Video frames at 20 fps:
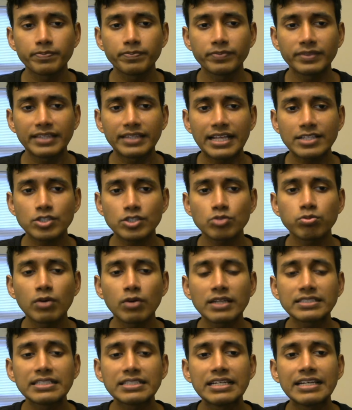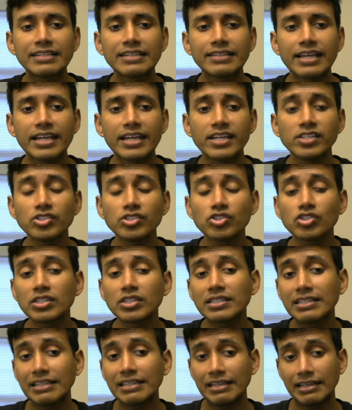That's what the
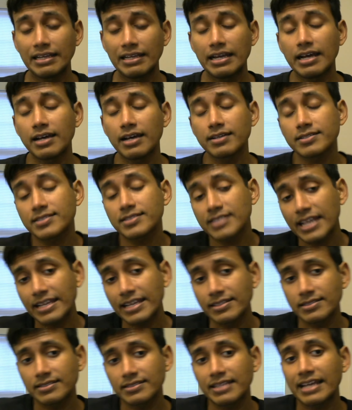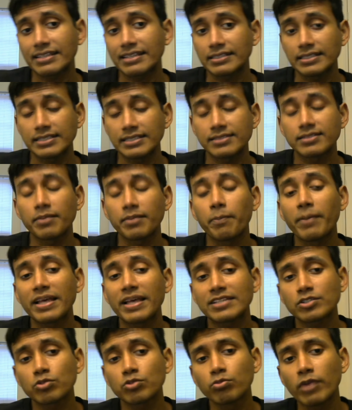engine says that is the
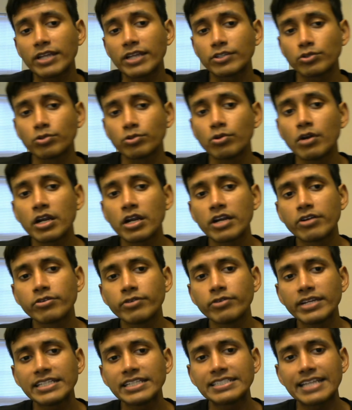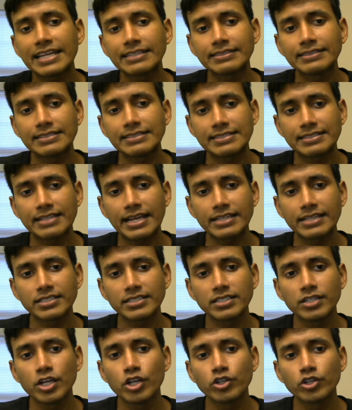best way to retake this knight,
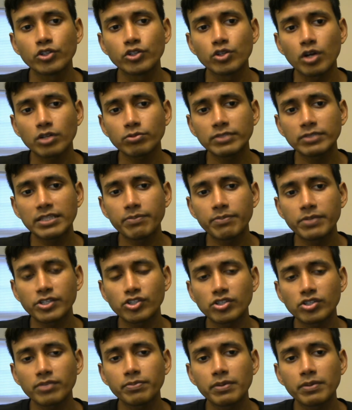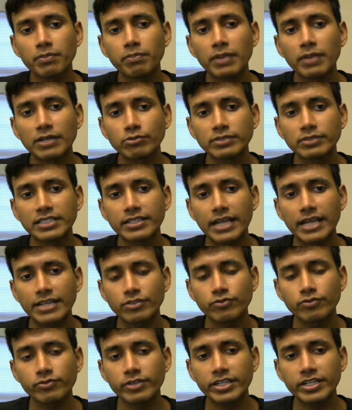not with the bishop but with the knight
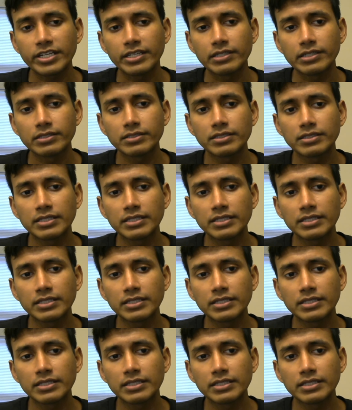over here.